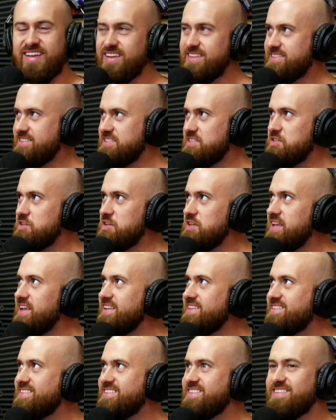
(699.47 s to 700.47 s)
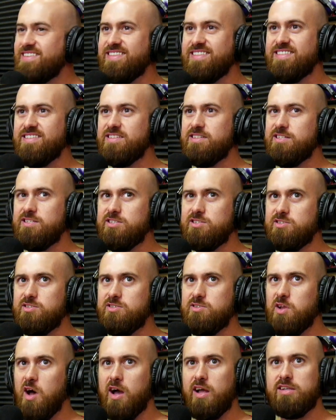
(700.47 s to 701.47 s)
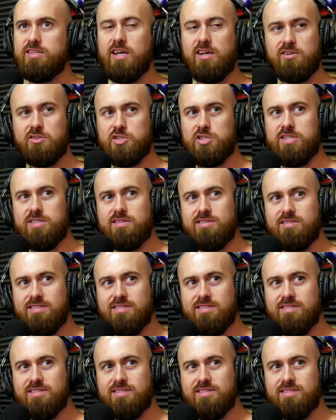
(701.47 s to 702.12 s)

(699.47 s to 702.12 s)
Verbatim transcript: It's, it's not intelligent.